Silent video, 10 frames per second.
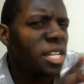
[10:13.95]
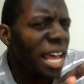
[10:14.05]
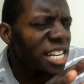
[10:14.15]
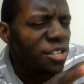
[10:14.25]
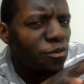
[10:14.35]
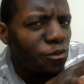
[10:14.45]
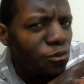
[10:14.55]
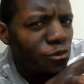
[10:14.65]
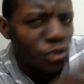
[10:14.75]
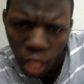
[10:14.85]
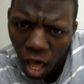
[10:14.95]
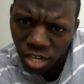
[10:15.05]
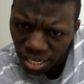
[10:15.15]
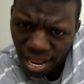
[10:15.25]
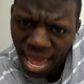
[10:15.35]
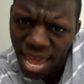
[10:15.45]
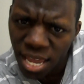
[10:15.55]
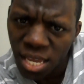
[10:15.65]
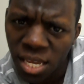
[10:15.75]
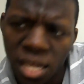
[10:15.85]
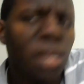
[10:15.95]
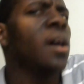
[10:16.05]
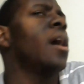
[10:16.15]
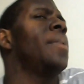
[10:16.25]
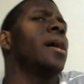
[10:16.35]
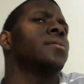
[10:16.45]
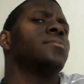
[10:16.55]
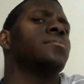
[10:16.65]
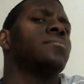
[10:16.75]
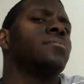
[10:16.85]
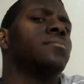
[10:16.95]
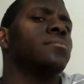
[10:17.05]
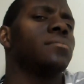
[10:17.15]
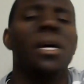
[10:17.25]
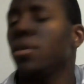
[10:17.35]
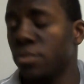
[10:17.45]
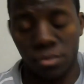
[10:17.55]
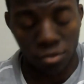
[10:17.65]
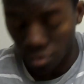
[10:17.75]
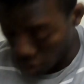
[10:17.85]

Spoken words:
Did I just vlog today about, I don't